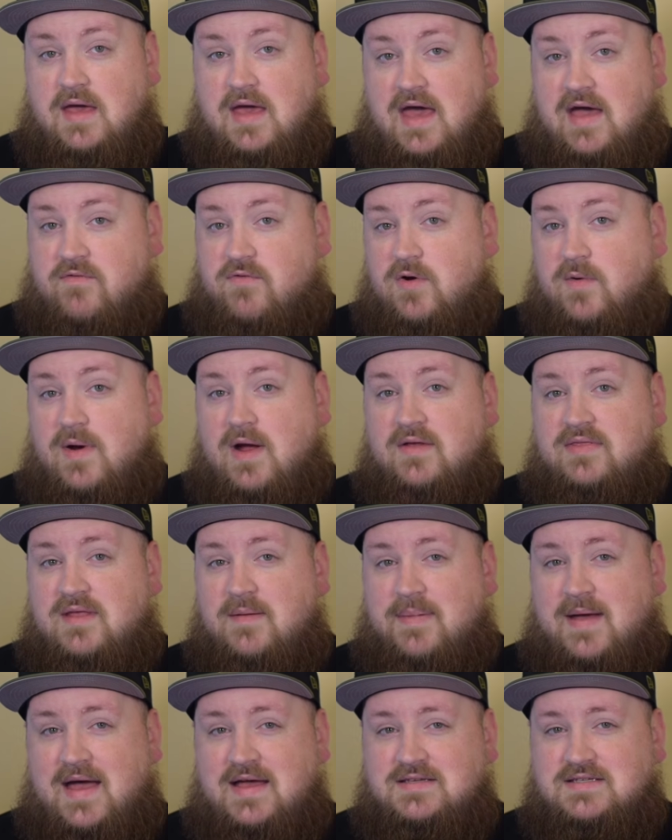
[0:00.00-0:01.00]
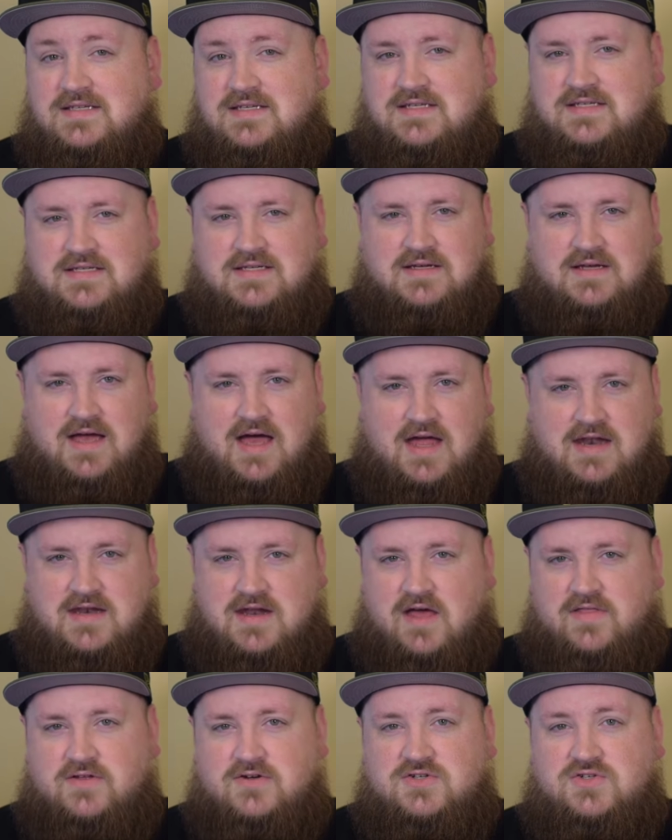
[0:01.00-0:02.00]
Every round that passes,
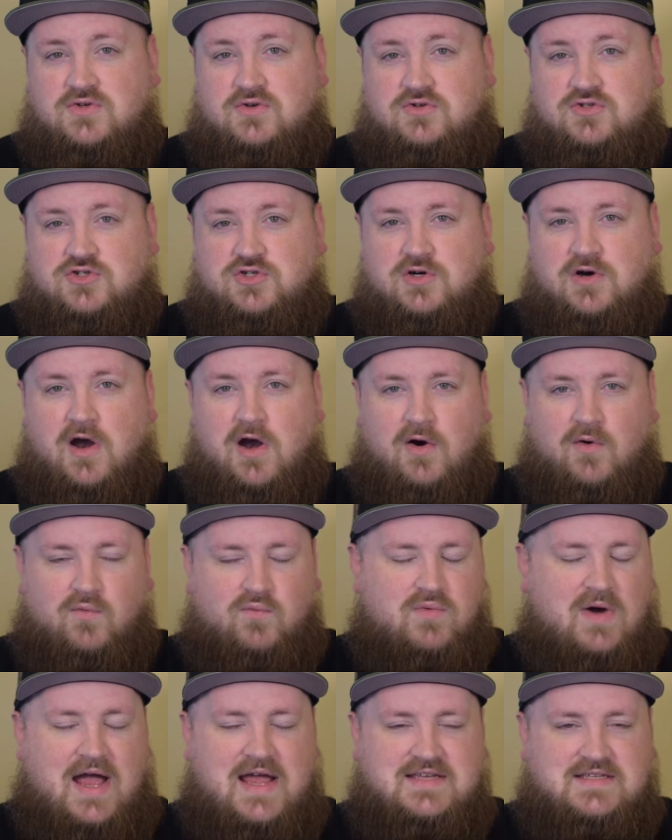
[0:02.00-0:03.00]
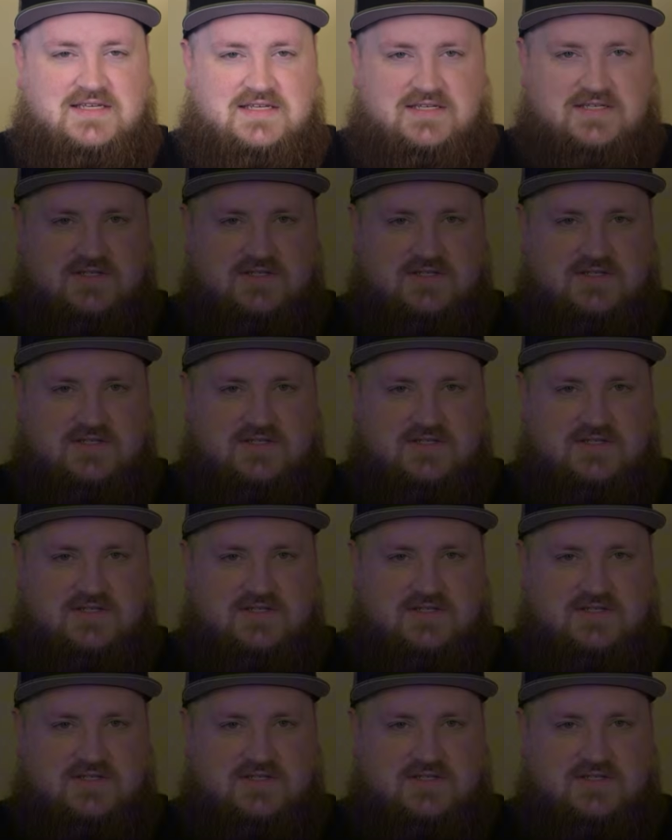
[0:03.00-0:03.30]
another soldier rises